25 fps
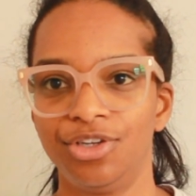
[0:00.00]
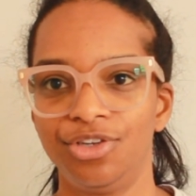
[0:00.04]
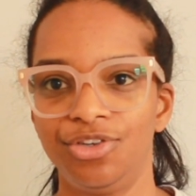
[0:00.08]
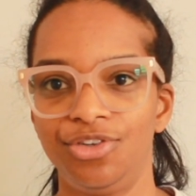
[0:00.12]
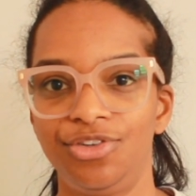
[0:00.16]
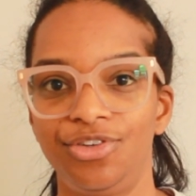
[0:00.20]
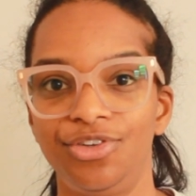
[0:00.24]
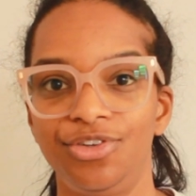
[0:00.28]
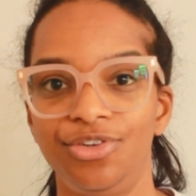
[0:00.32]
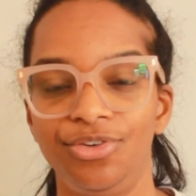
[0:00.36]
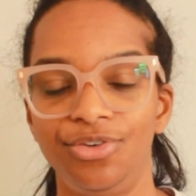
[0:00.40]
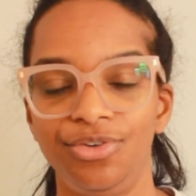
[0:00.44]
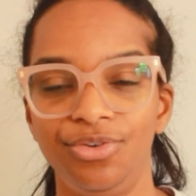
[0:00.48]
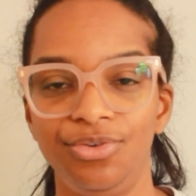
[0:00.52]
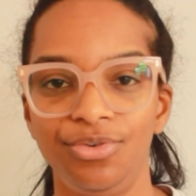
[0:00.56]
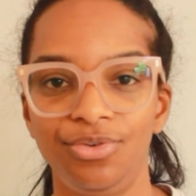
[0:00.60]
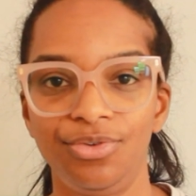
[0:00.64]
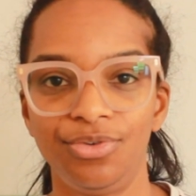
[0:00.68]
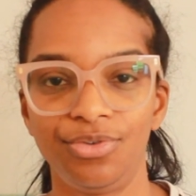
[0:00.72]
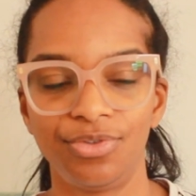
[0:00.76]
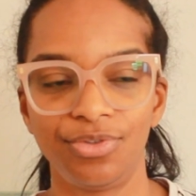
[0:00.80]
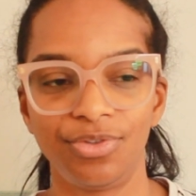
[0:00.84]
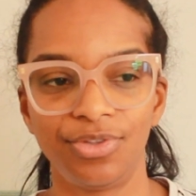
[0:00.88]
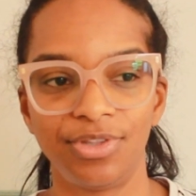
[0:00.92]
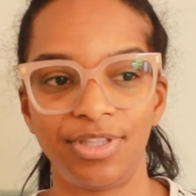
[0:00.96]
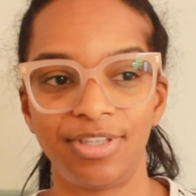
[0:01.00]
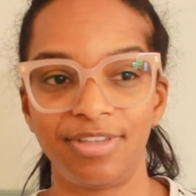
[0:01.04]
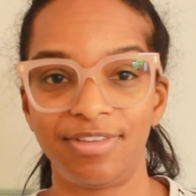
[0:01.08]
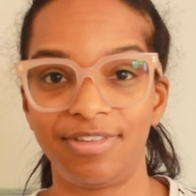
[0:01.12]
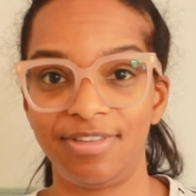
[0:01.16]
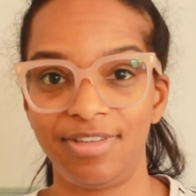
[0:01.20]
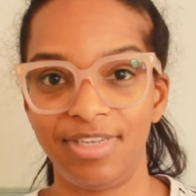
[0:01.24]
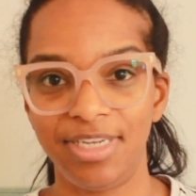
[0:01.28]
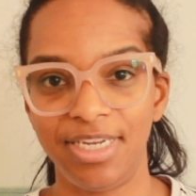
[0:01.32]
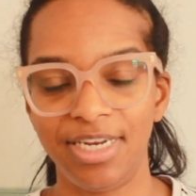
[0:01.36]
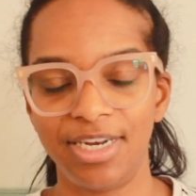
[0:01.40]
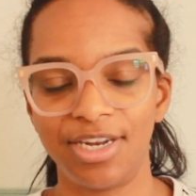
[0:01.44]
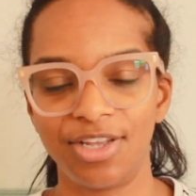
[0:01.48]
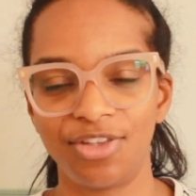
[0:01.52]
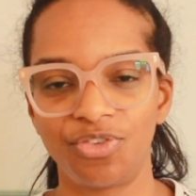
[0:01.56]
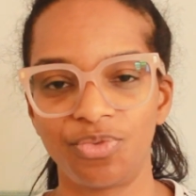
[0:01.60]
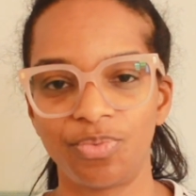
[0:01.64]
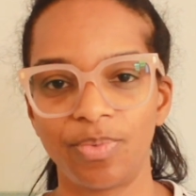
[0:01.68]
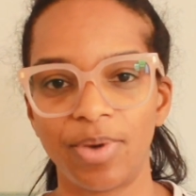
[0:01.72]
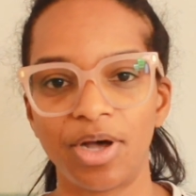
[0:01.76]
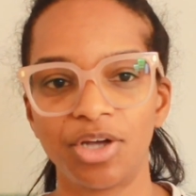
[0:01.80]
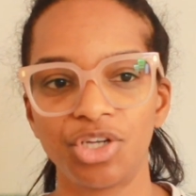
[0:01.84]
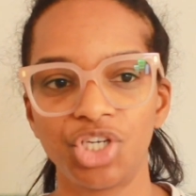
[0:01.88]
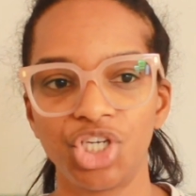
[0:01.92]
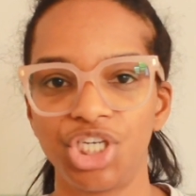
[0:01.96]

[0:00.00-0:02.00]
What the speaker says: to the scene as well.